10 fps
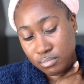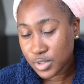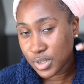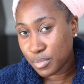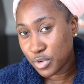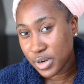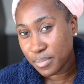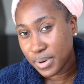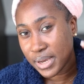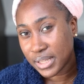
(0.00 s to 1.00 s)
So I'm done
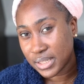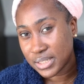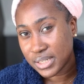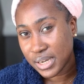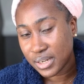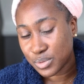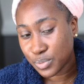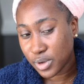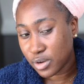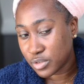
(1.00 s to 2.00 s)
applying this side as
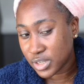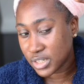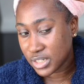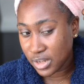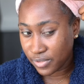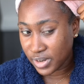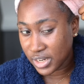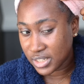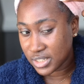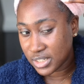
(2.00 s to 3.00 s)
well. You can
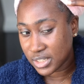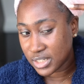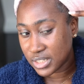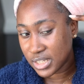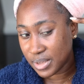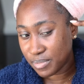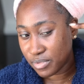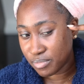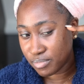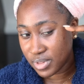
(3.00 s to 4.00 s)
definitely see the
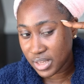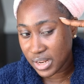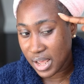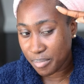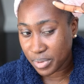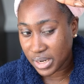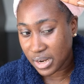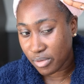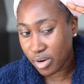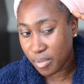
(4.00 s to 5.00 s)
same thing
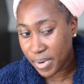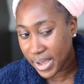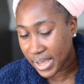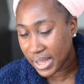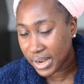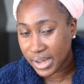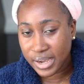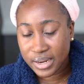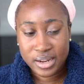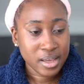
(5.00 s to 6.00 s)
happening around my
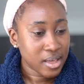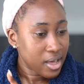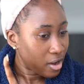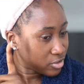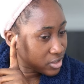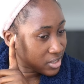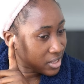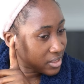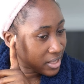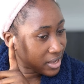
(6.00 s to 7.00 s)
hairline. I'll just
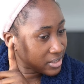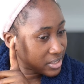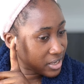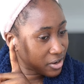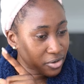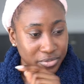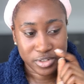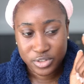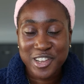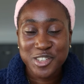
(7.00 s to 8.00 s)
let air take care of
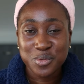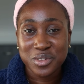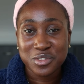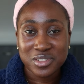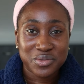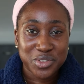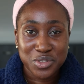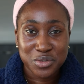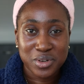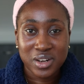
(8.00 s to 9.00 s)
I just went through the
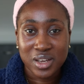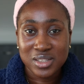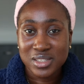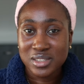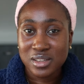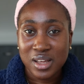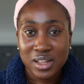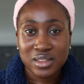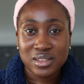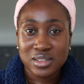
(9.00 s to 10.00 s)
video and I can see
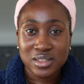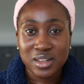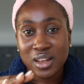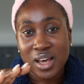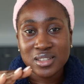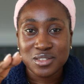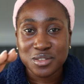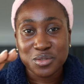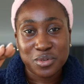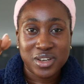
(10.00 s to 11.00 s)
that the light is
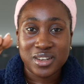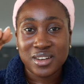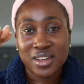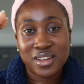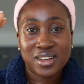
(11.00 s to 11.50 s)
just going